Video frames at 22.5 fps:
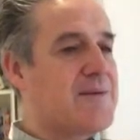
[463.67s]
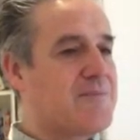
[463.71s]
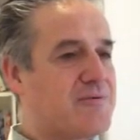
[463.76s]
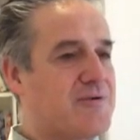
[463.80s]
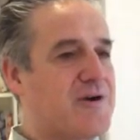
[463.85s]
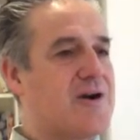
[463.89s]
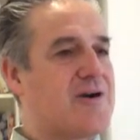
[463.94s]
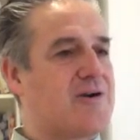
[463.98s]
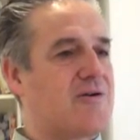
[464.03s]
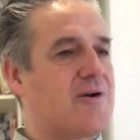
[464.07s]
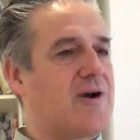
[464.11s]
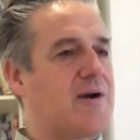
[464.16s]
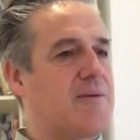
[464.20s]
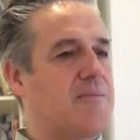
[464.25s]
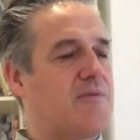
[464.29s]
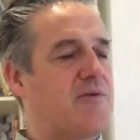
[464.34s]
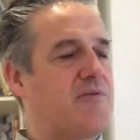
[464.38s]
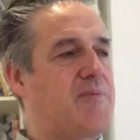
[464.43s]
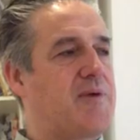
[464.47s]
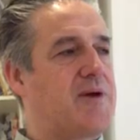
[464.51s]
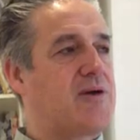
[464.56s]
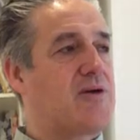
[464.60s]

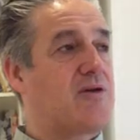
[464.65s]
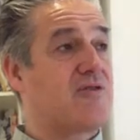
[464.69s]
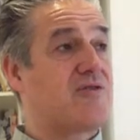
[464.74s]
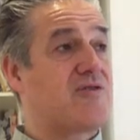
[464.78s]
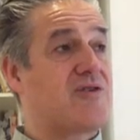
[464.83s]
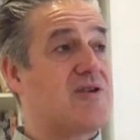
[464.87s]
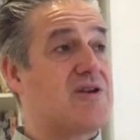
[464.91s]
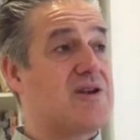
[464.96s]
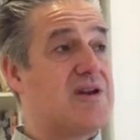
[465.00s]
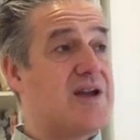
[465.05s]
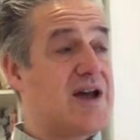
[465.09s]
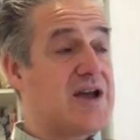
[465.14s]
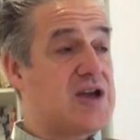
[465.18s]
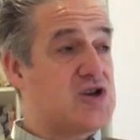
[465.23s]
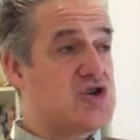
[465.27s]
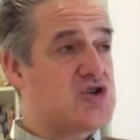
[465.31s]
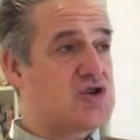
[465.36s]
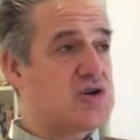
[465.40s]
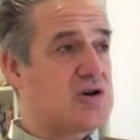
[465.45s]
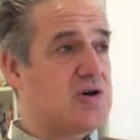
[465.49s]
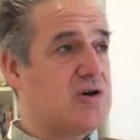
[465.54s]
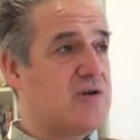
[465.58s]
programs because the
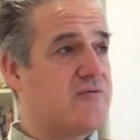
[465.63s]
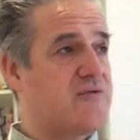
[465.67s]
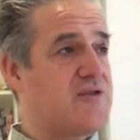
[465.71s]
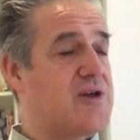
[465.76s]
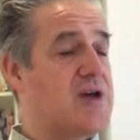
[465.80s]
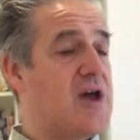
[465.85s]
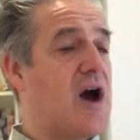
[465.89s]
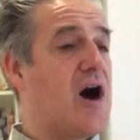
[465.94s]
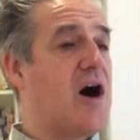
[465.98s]
nature of the